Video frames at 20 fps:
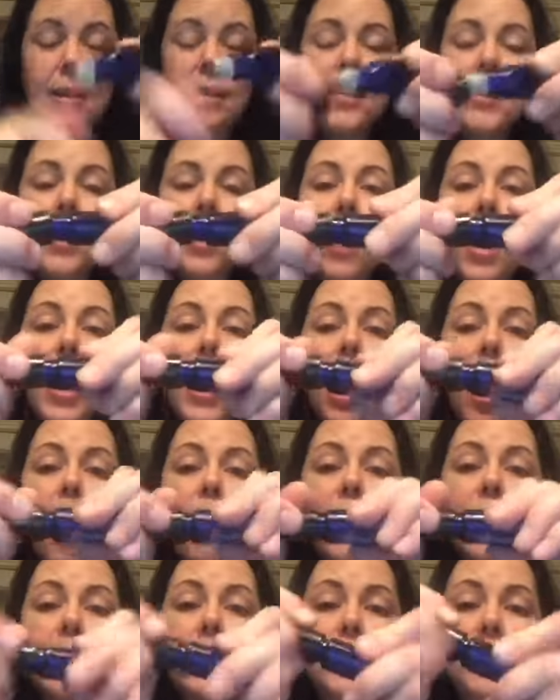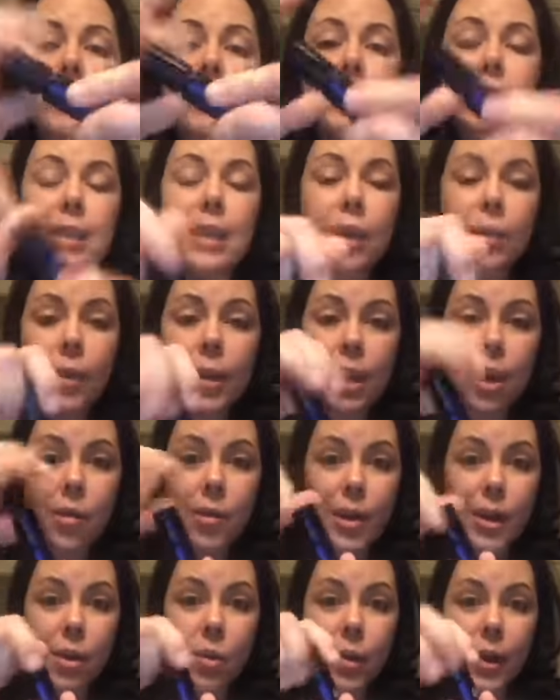So I always use liquid
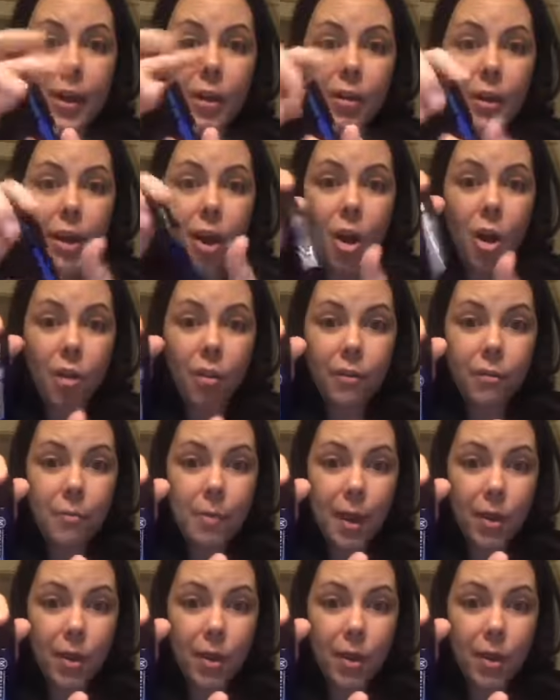coconut oil in all of my